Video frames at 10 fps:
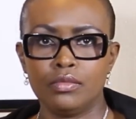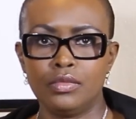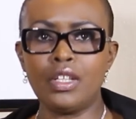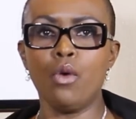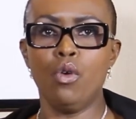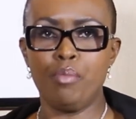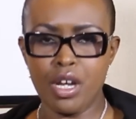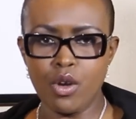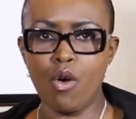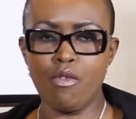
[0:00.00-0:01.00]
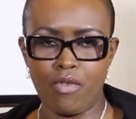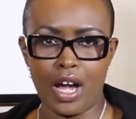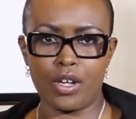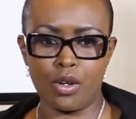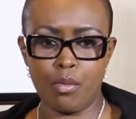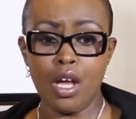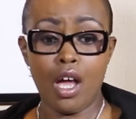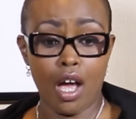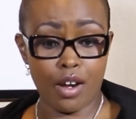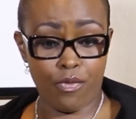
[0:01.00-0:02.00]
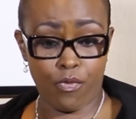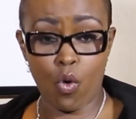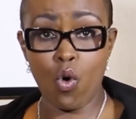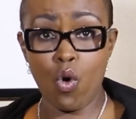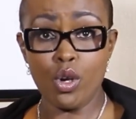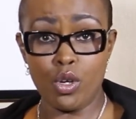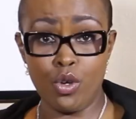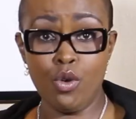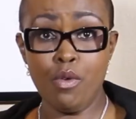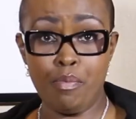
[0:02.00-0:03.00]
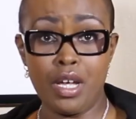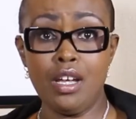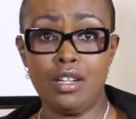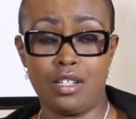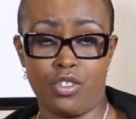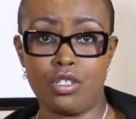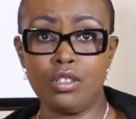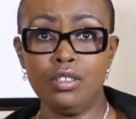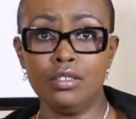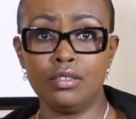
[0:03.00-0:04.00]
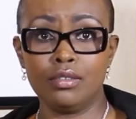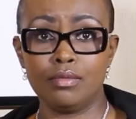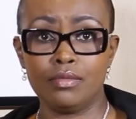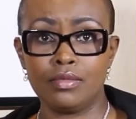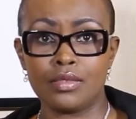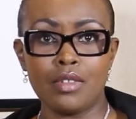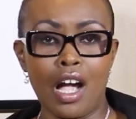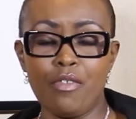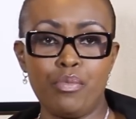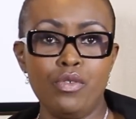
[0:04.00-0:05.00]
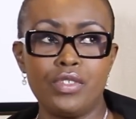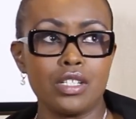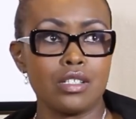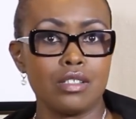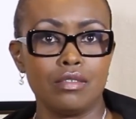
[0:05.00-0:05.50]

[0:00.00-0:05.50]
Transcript: There will be no vacuum. And for UP Digital have proved it.